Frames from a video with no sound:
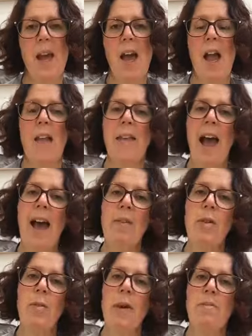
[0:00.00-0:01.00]
So how
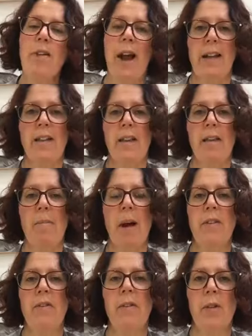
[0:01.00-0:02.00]
do we practice
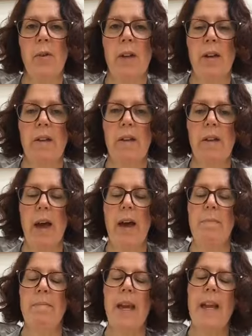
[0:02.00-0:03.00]
mindfulness?
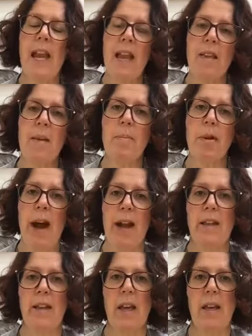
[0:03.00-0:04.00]
It is a
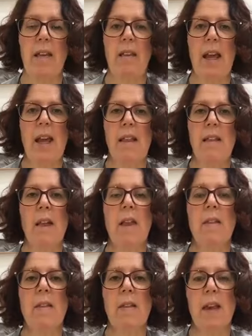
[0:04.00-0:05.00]
practice, it's a
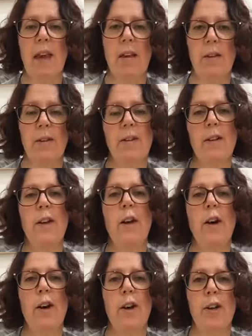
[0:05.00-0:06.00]
skill to
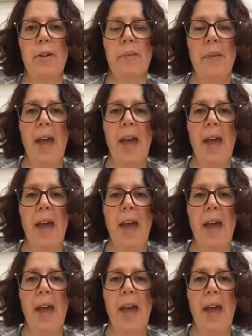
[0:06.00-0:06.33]
learn.